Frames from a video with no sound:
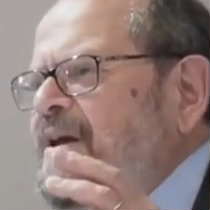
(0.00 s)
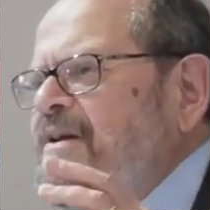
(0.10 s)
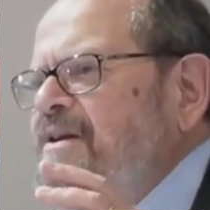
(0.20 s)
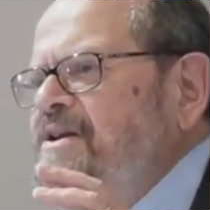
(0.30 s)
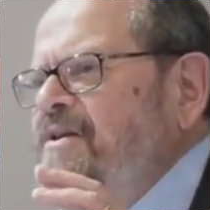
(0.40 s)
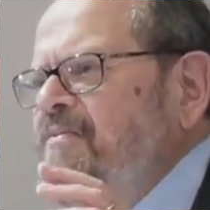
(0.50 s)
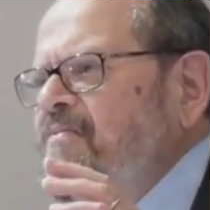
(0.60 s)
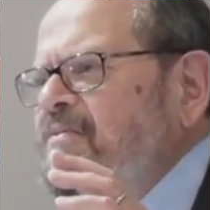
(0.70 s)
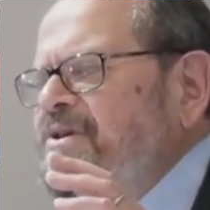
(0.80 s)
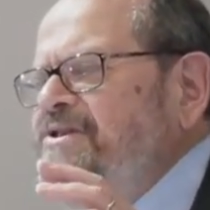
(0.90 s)
and
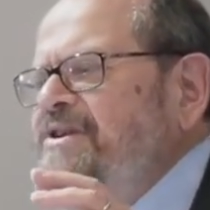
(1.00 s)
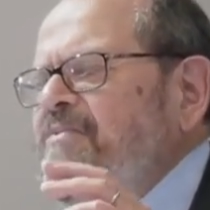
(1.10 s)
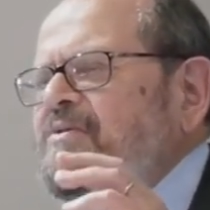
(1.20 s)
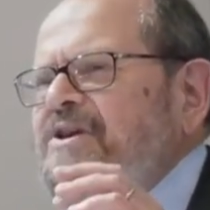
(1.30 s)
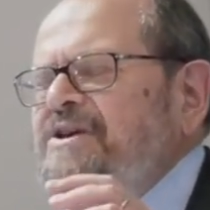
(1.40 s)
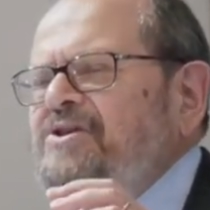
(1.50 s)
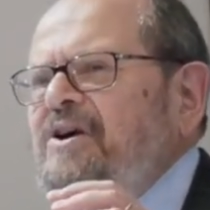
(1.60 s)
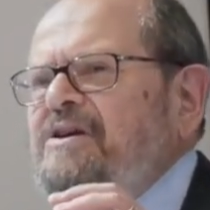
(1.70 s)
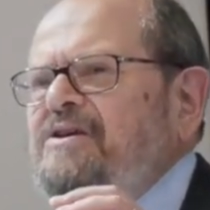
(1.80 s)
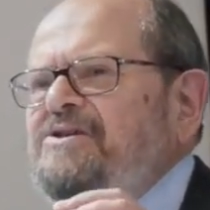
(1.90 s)
we'll see with these
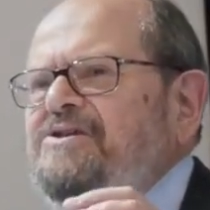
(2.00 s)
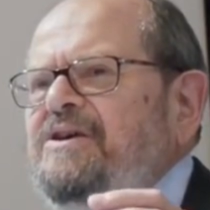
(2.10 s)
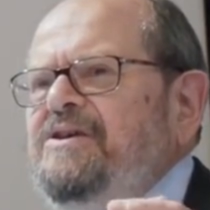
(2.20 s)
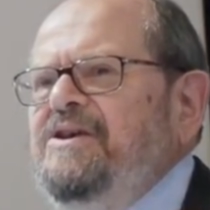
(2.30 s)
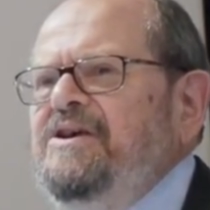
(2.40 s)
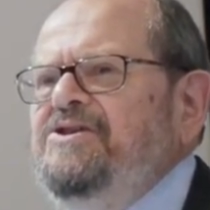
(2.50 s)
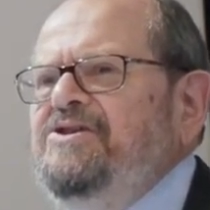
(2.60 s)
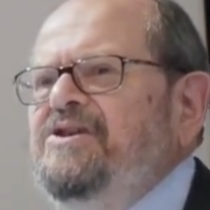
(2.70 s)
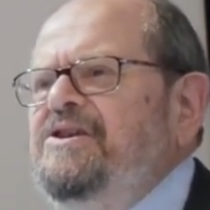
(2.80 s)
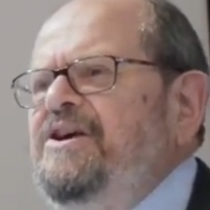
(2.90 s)
articles, they're
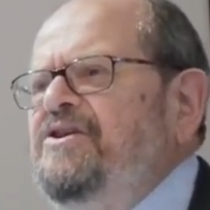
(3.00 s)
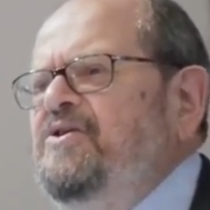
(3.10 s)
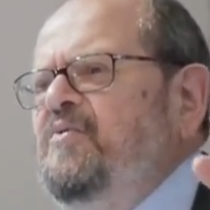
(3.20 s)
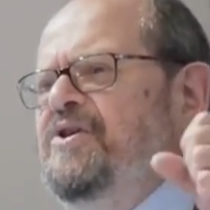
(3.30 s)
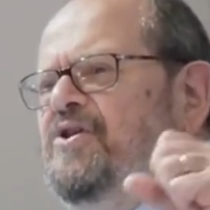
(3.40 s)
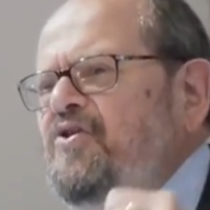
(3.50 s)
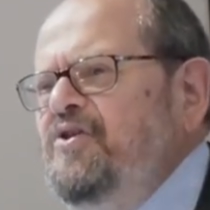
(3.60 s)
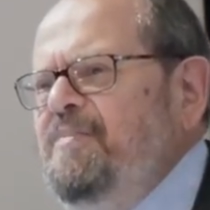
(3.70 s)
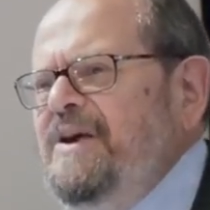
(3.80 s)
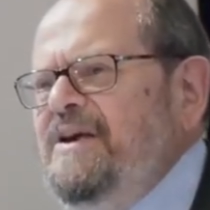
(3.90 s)
just littered with
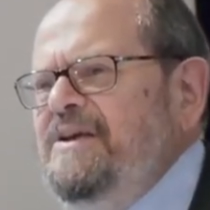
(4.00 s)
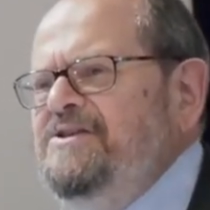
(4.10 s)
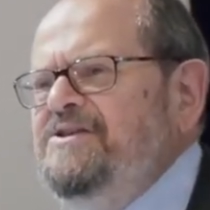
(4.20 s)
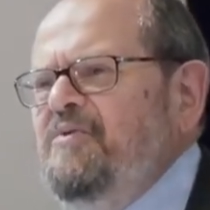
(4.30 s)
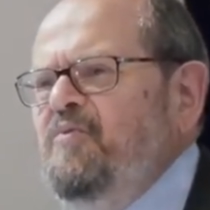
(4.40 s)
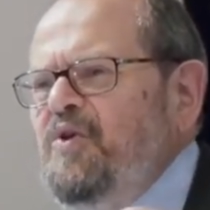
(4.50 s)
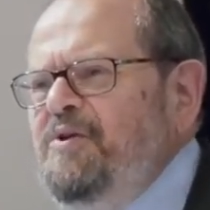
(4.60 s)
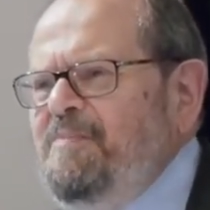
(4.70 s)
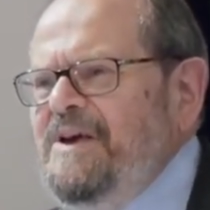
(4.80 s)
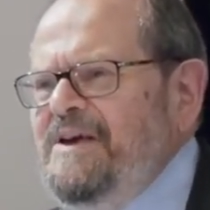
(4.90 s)
could-bes and
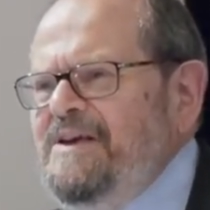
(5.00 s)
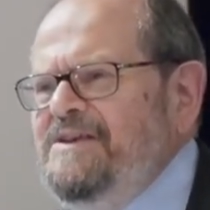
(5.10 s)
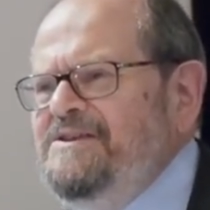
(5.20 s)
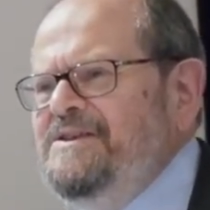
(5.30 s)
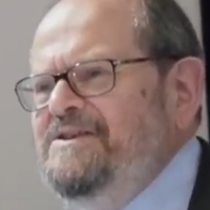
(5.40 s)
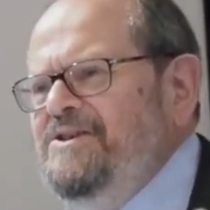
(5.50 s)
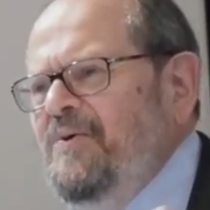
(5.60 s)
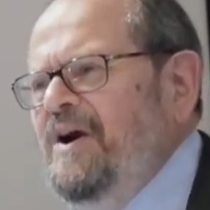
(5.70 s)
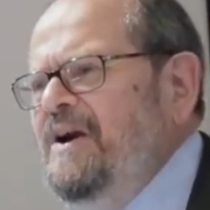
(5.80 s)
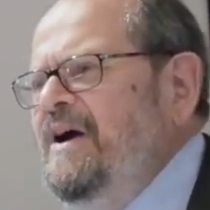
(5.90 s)
would-bes and
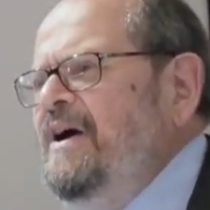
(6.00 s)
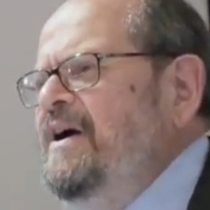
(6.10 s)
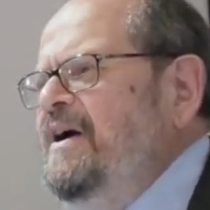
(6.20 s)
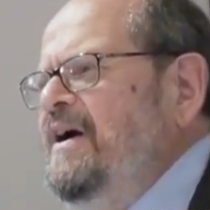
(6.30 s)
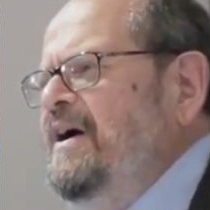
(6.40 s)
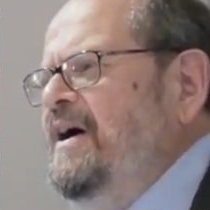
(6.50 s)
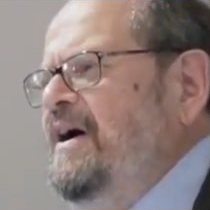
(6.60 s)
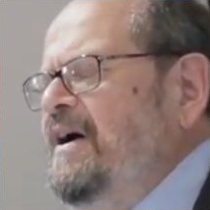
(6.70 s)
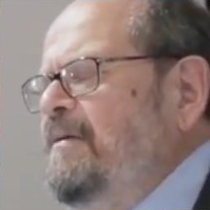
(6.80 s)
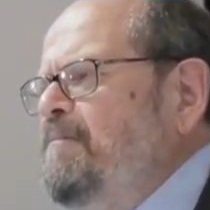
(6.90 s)
so on.
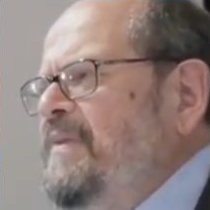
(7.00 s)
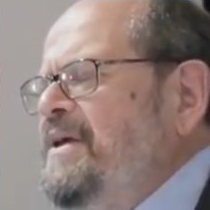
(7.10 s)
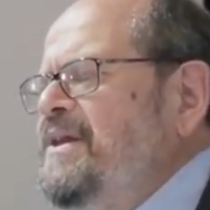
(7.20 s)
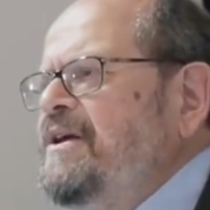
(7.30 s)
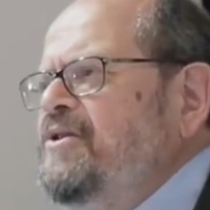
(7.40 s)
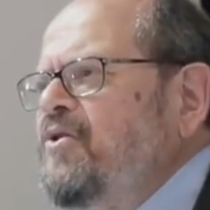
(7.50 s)
I think